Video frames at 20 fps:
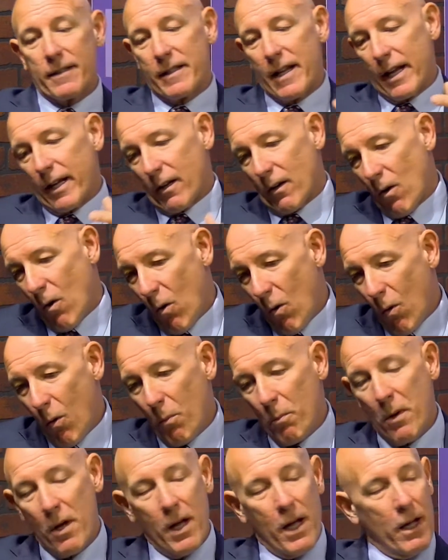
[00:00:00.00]
take it
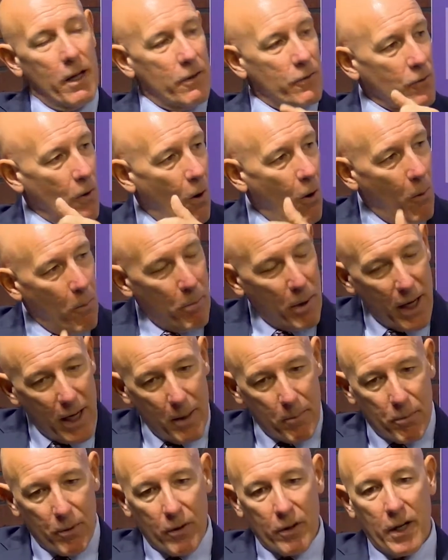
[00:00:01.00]
home. It's all
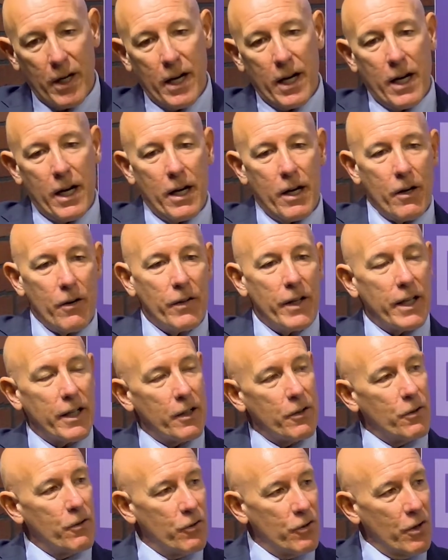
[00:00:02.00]
paper. Here they
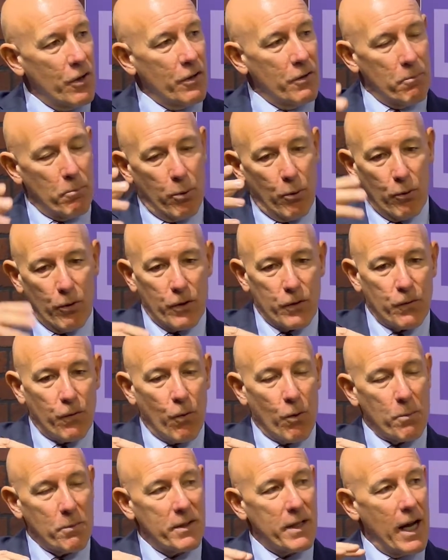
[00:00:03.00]
can pull those
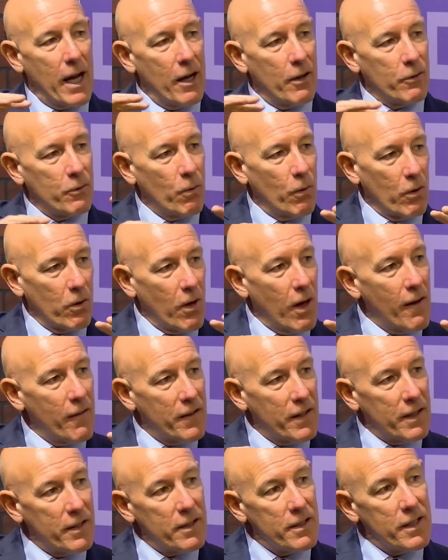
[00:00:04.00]
forms down, do a lot of
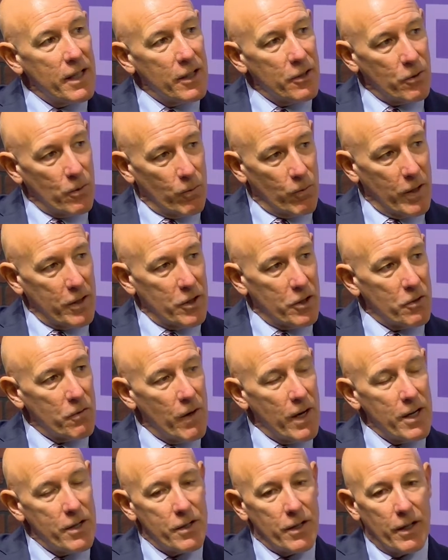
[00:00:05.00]
the initial
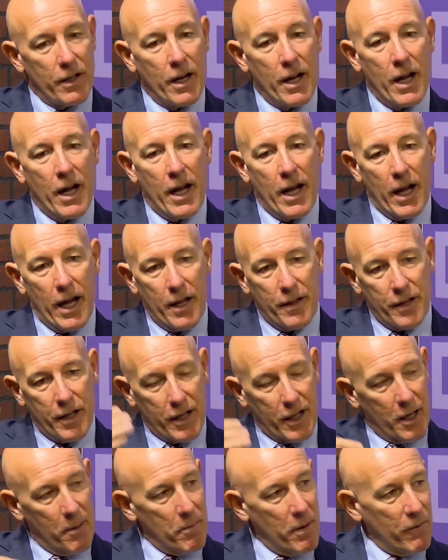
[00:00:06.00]
registration, and
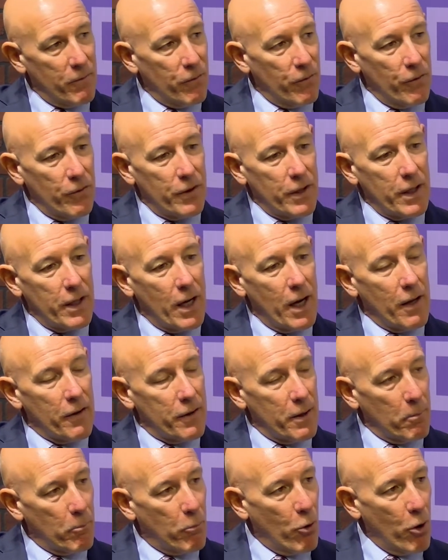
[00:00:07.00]
then come in for the
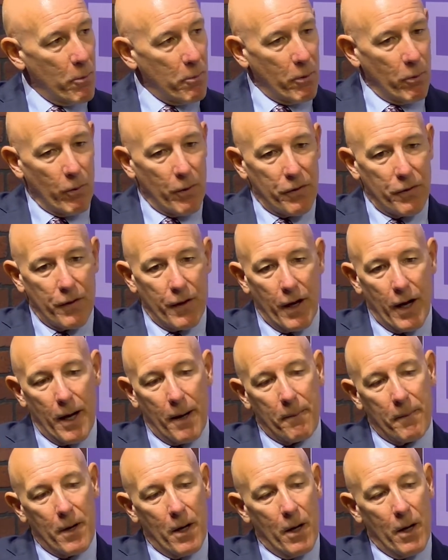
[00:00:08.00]
appointment with our